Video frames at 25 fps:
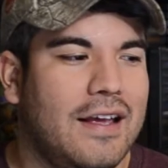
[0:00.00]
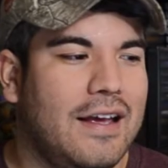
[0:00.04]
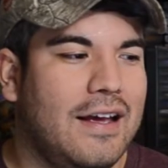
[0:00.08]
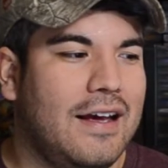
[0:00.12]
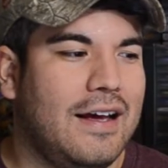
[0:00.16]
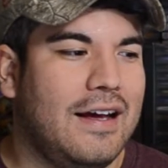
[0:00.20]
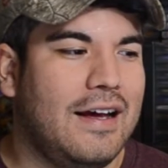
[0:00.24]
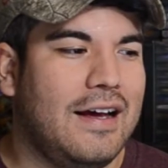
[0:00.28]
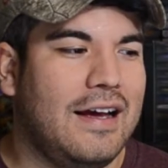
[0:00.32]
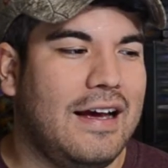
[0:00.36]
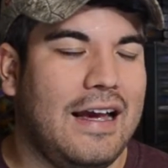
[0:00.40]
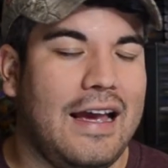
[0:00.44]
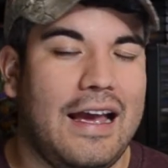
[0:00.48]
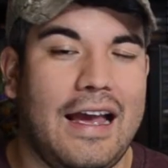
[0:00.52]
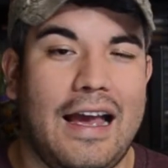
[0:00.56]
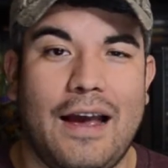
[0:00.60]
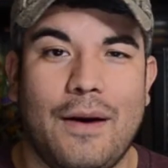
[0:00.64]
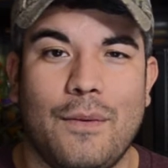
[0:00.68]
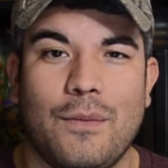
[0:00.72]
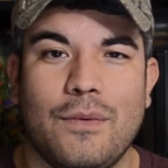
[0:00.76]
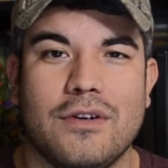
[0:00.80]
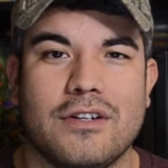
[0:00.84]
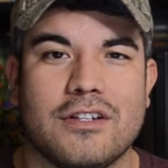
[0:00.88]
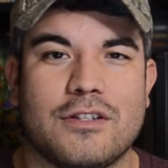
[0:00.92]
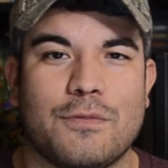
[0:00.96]
I
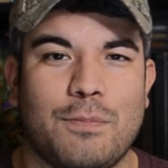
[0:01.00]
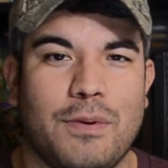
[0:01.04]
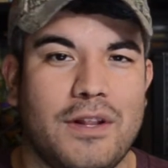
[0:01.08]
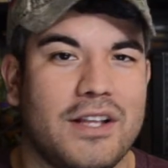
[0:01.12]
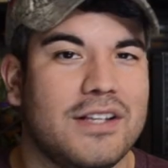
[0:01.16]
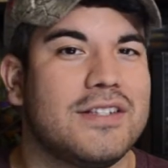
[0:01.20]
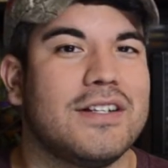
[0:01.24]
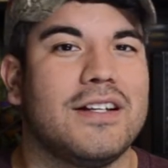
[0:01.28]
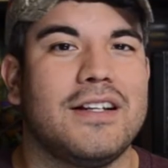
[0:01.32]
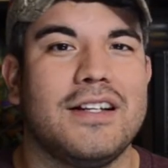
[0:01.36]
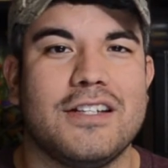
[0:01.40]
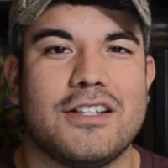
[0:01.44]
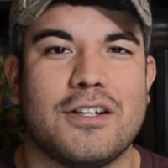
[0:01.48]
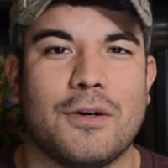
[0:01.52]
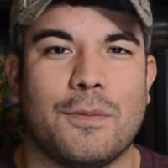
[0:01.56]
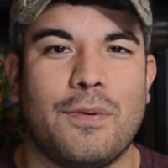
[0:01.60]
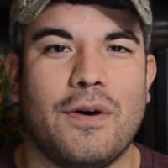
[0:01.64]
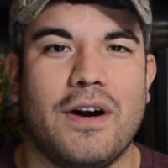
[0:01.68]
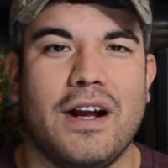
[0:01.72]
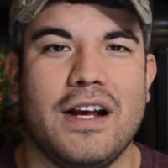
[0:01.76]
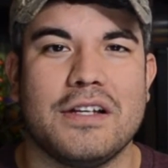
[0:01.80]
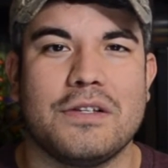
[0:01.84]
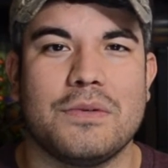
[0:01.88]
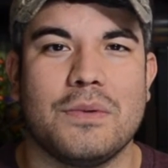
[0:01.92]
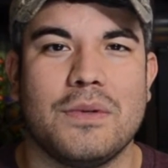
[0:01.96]
was pleasantly
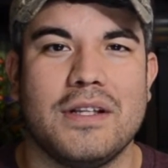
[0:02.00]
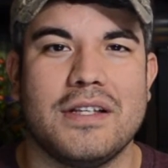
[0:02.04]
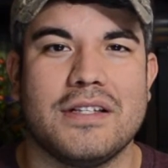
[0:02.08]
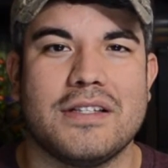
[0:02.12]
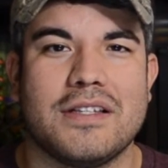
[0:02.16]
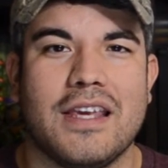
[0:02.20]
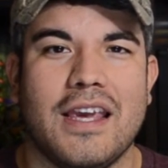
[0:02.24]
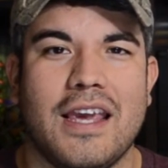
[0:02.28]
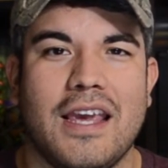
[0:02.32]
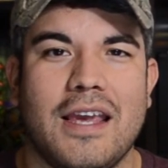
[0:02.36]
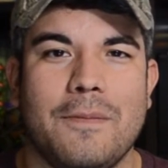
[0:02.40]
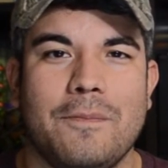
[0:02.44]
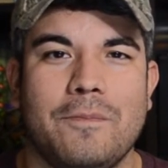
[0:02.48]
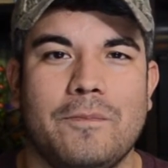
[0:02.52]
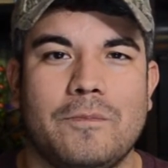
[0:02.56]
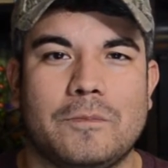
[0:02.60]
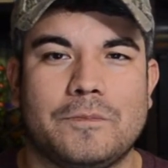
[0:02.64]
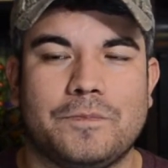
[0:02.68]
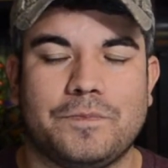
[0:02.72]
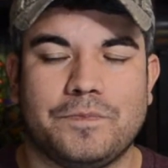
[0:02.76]
surprised with this game.